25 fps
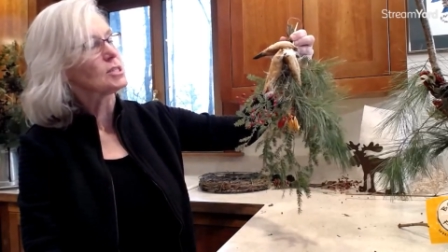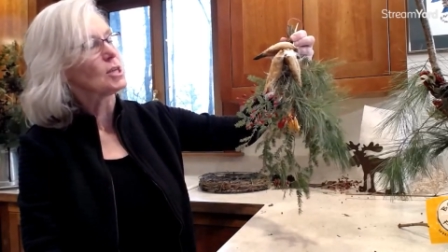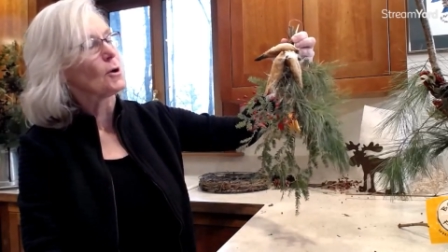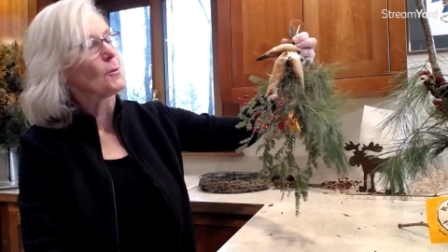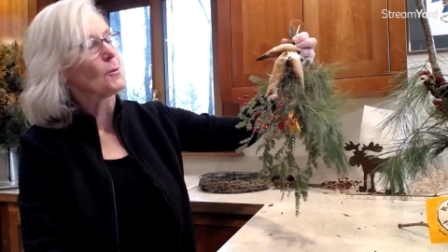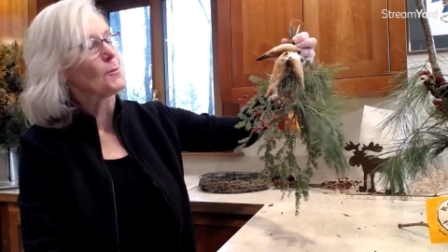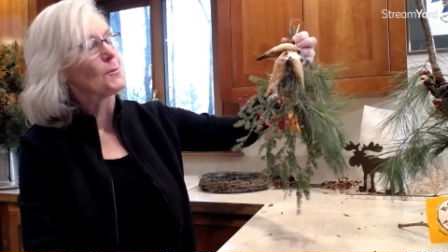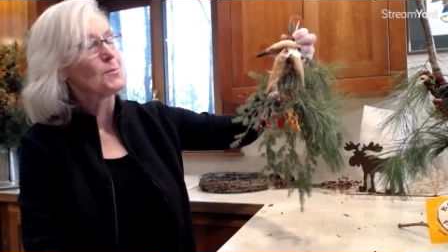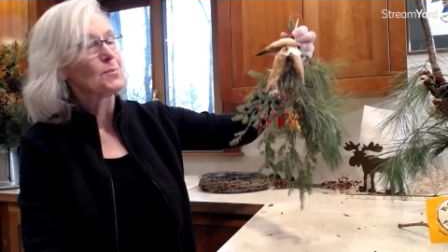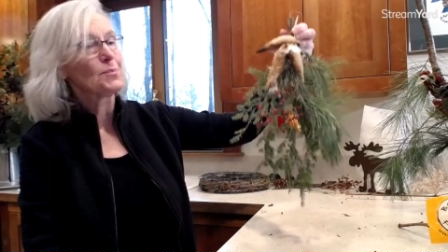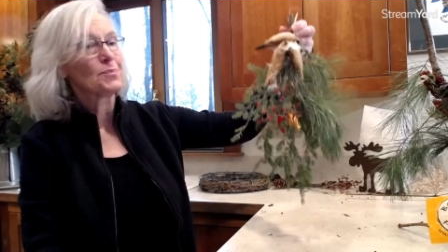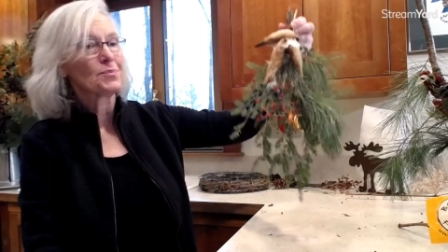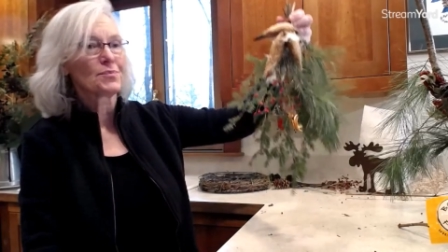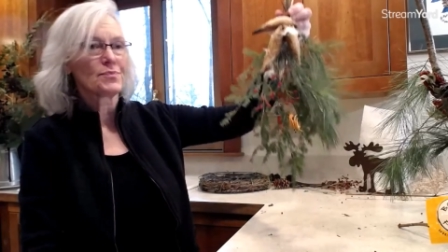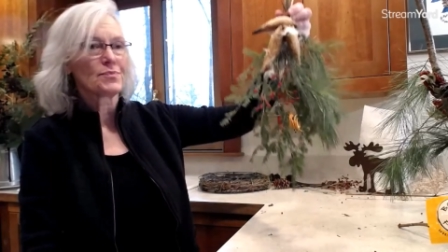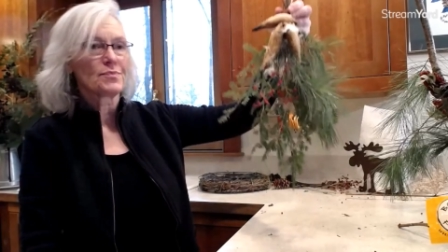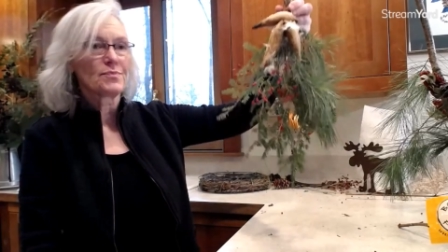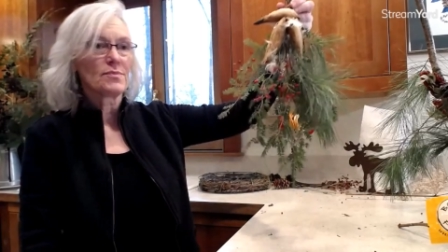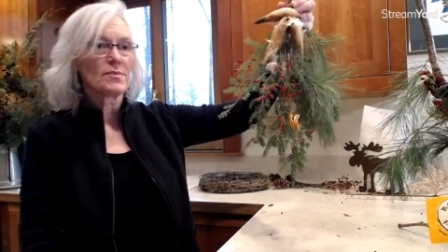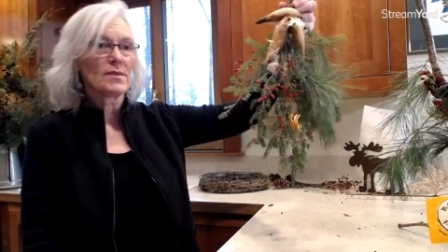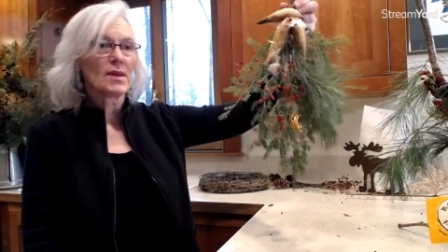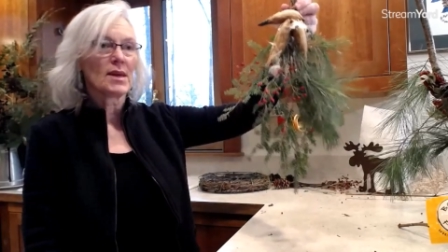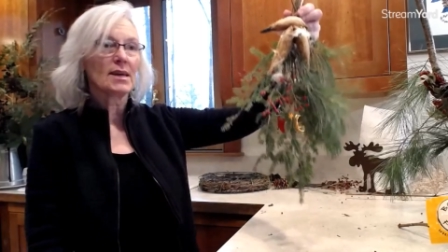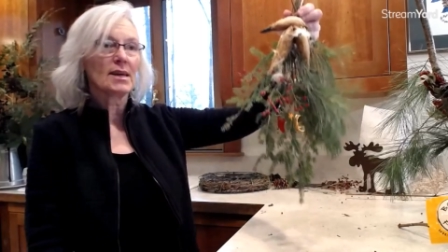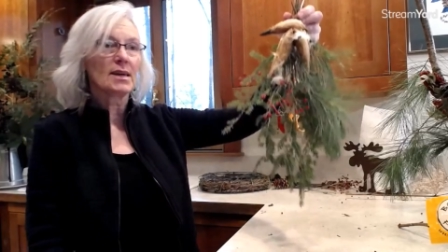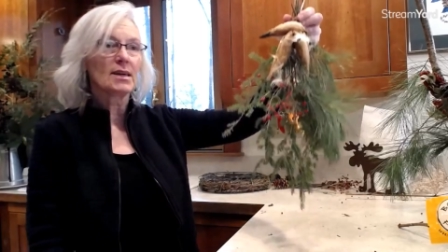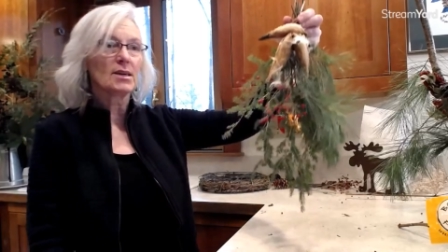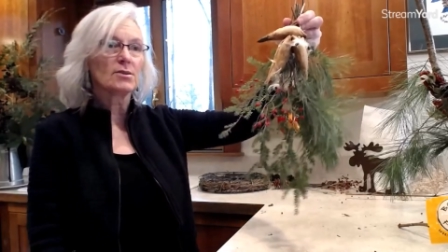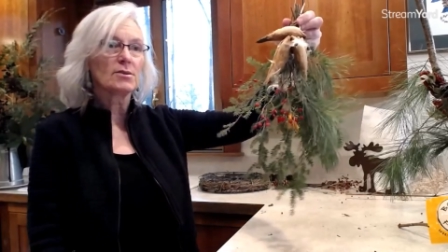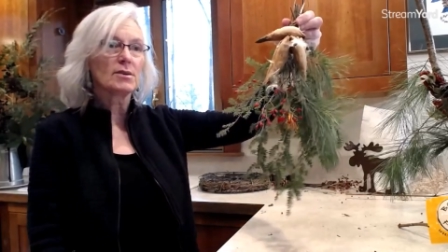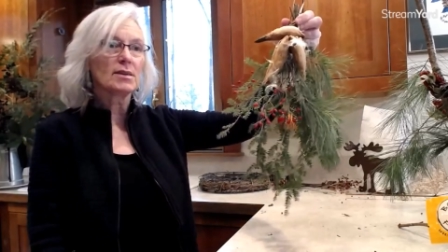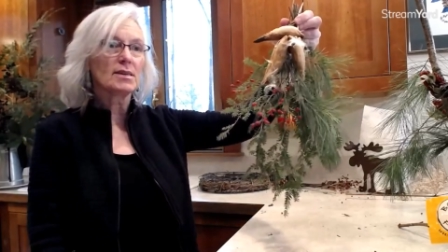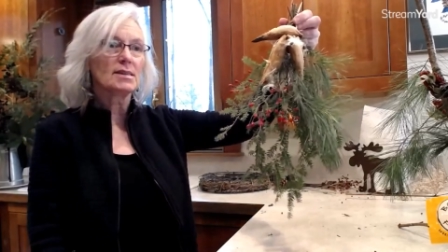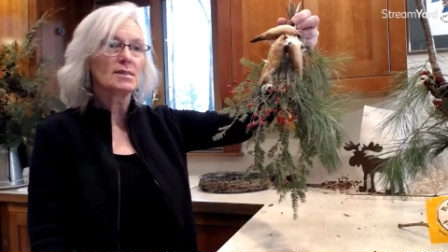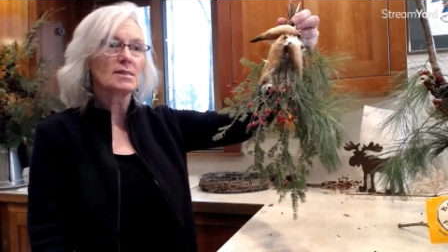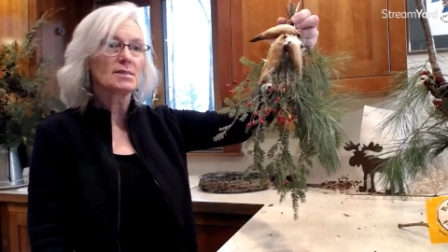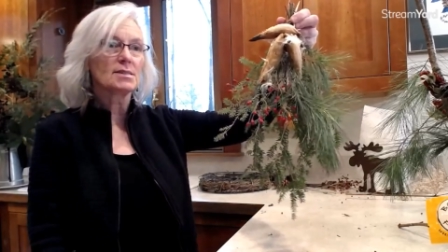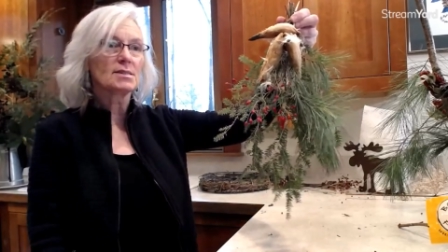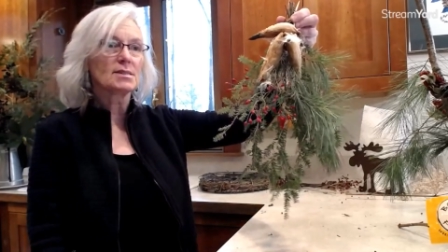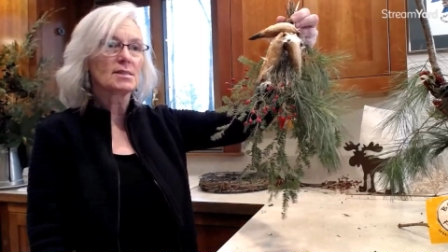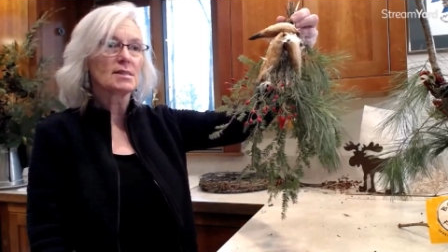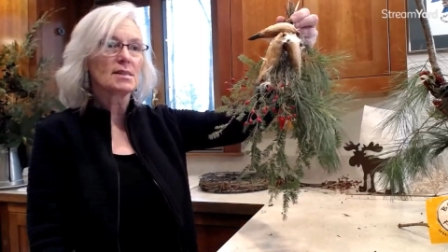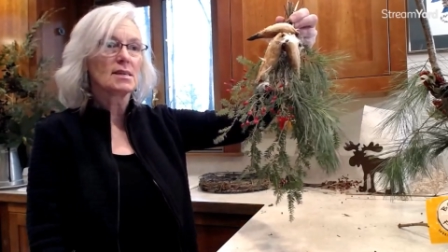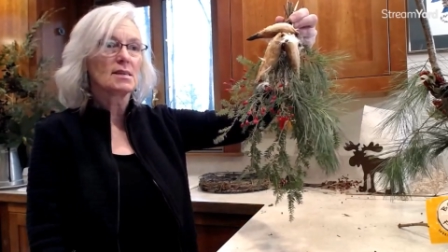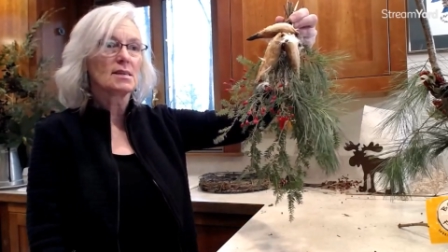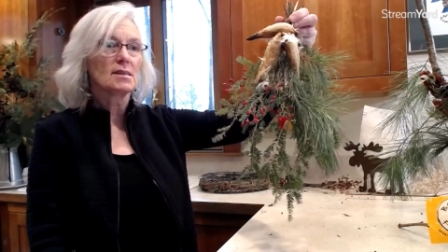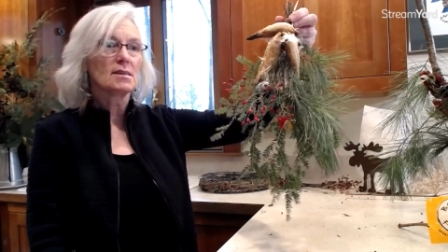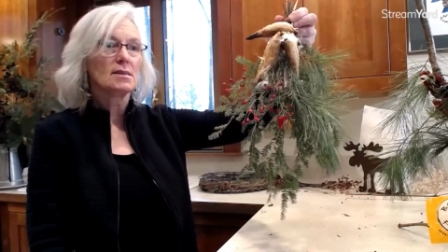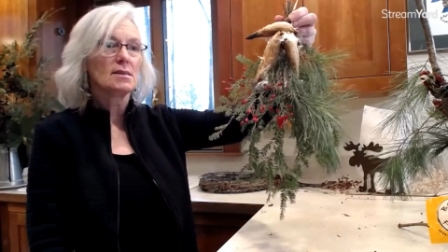So here is